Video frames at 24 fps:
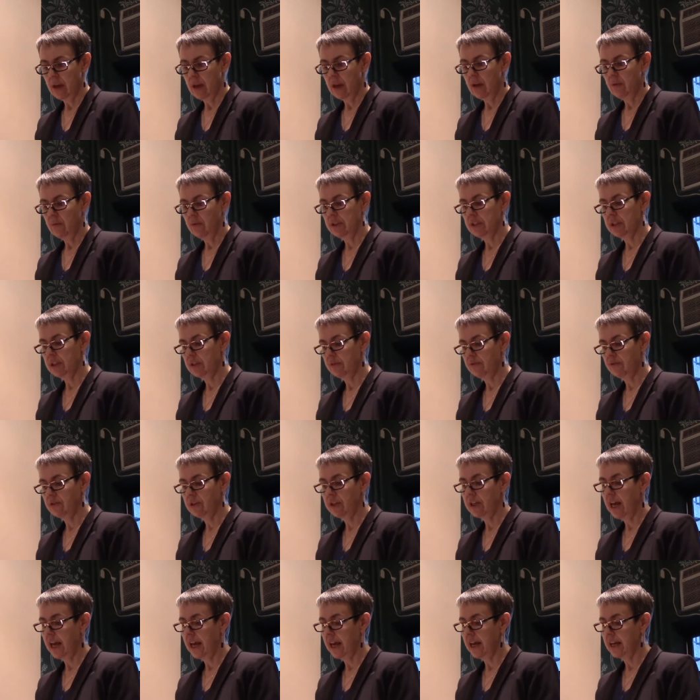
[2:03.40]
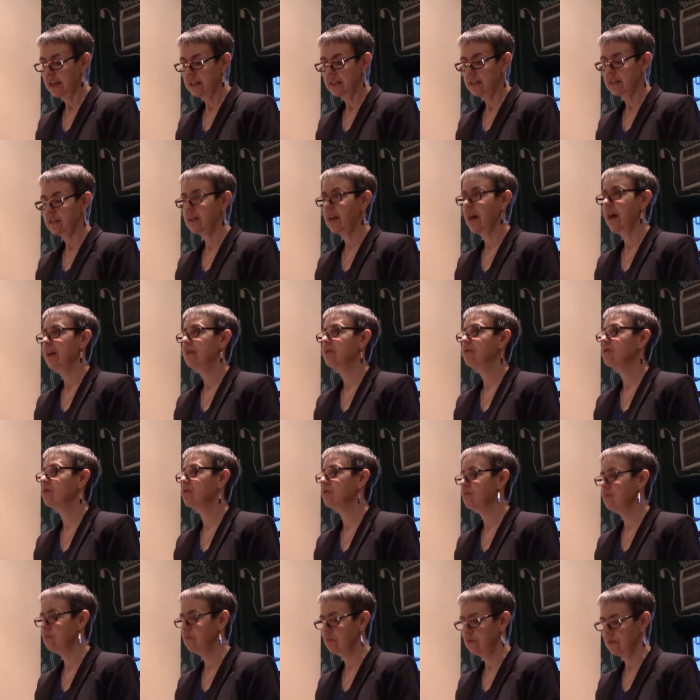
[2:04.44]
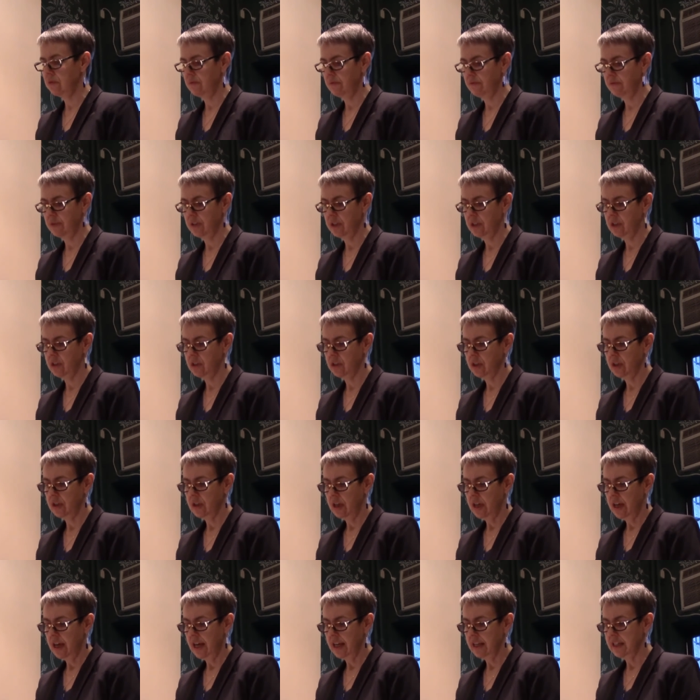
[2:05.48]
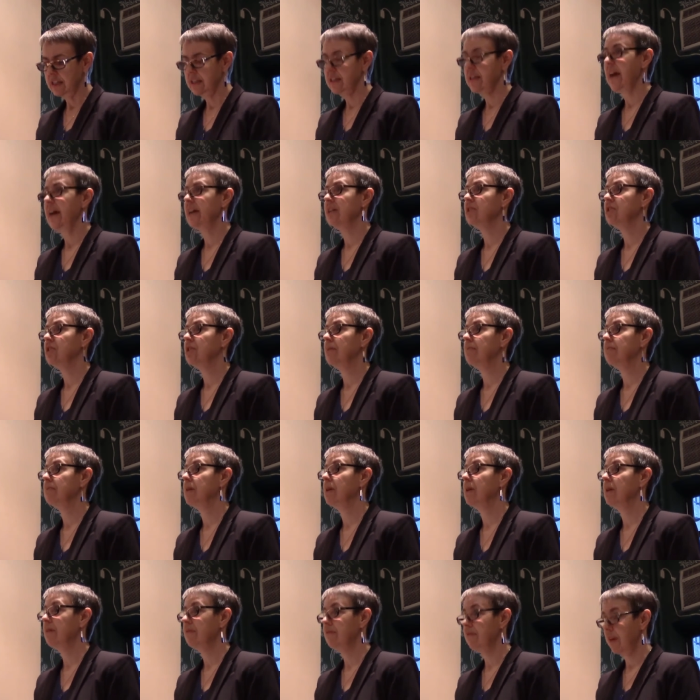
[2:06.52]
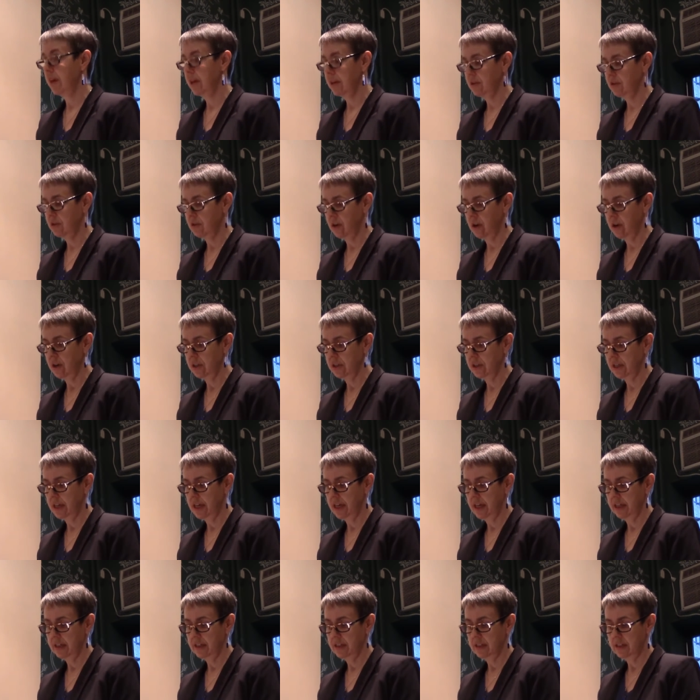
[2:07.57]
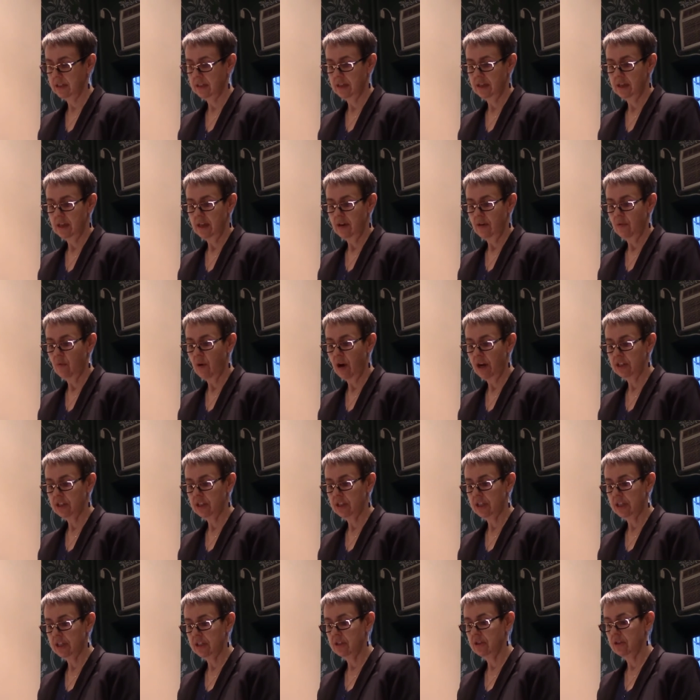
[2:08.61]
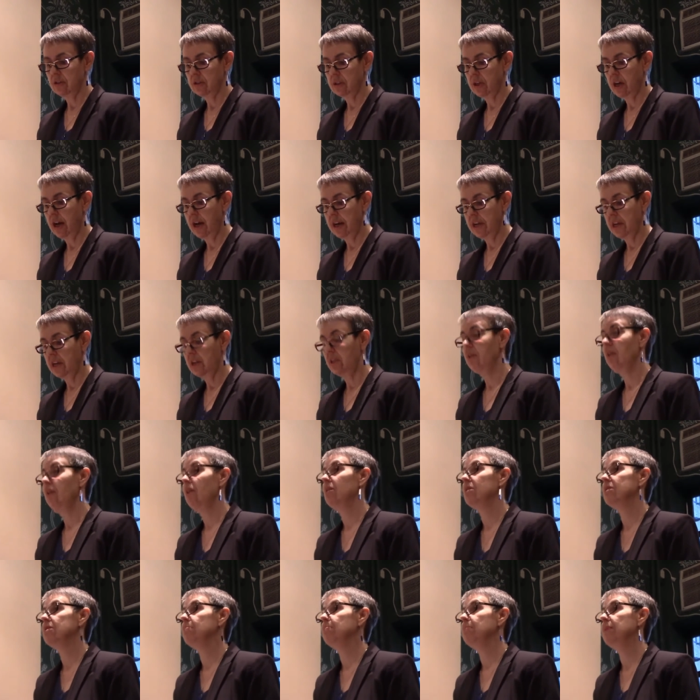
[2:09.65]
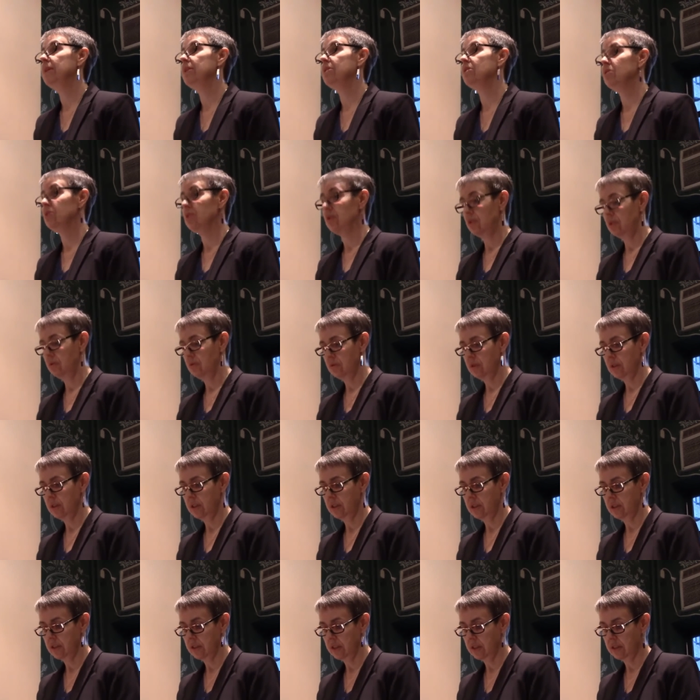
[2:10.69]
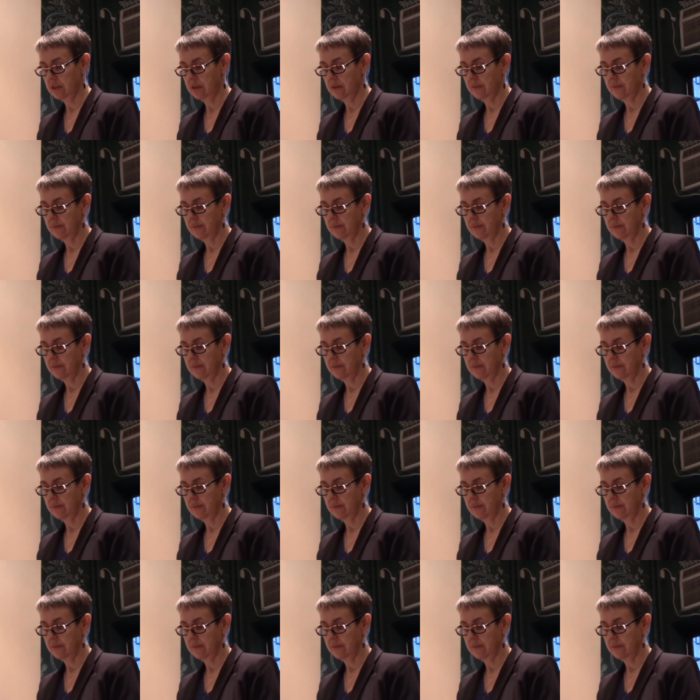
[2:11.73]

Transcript: With his free hand he scattered schools of fish and snatched up terrified crawdads, watching as their tiny claws pinched uselessly.